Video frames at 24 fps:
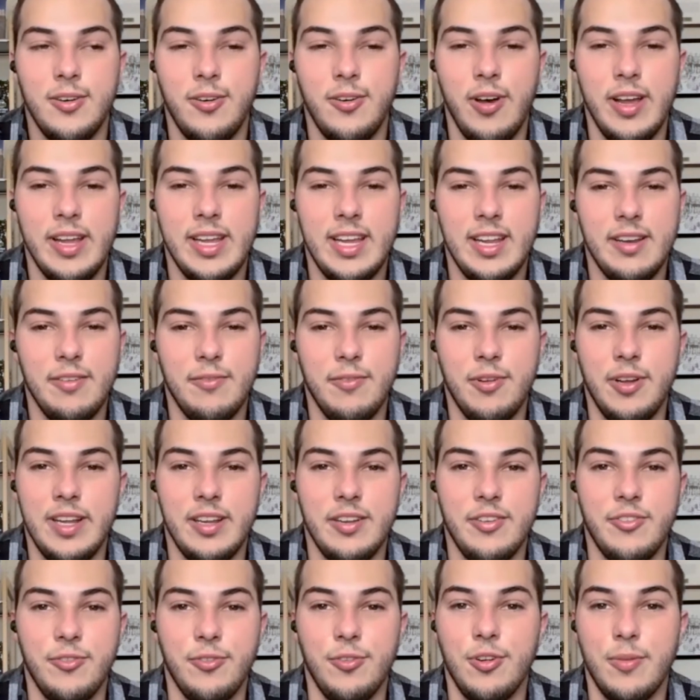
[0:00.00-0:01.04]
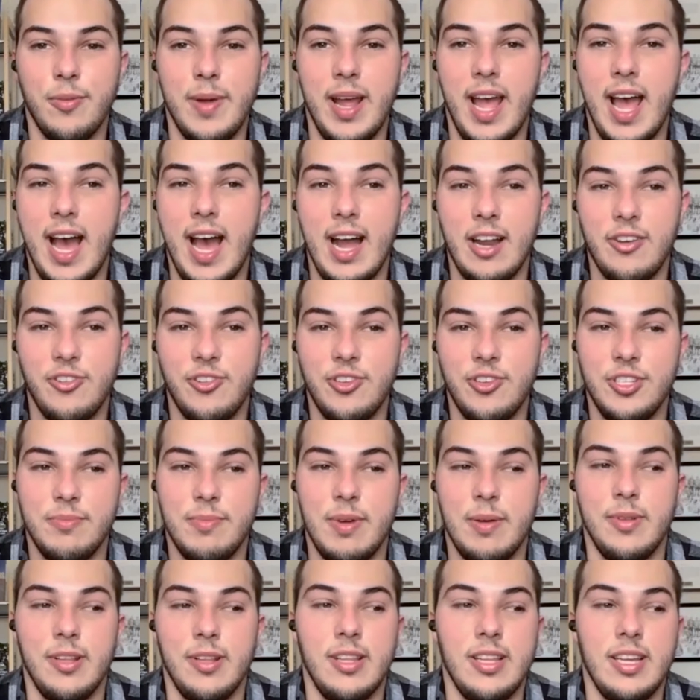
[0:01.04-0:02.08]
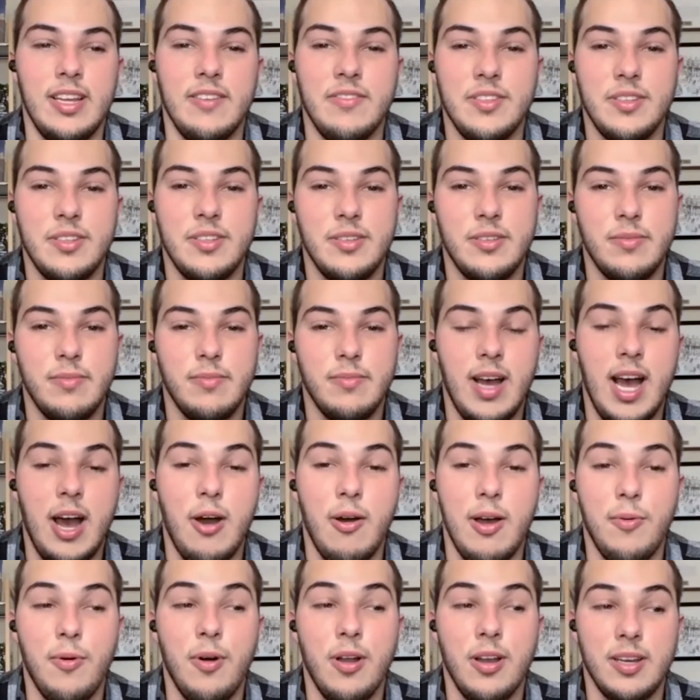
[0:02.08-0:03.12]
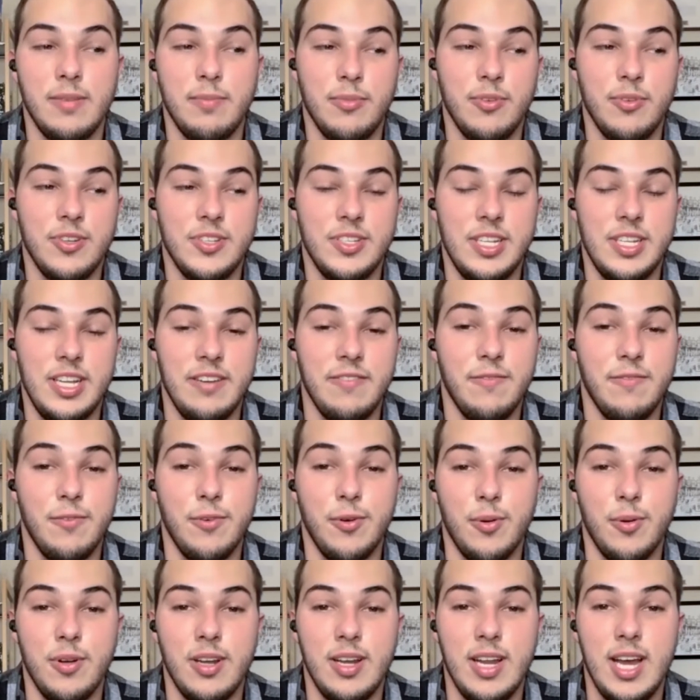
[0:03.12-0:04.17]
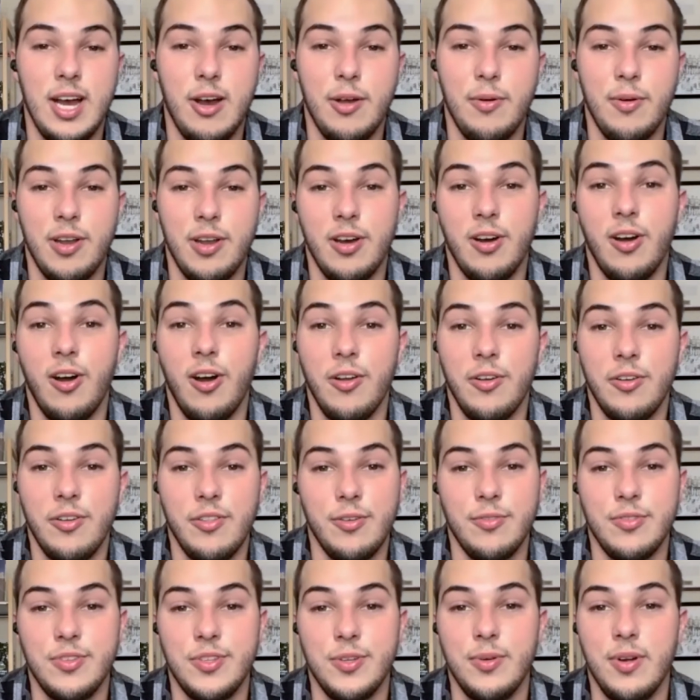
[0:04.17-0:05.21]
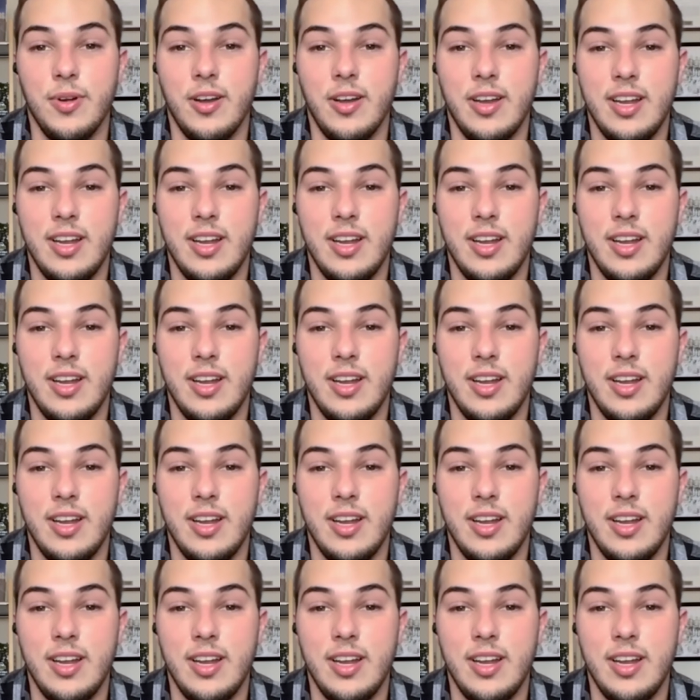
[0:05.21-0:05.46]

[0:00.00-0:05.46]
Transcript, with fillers: All I can really control are my actions, my beliefs, how I want to proceed forward, and how I want to honor those who are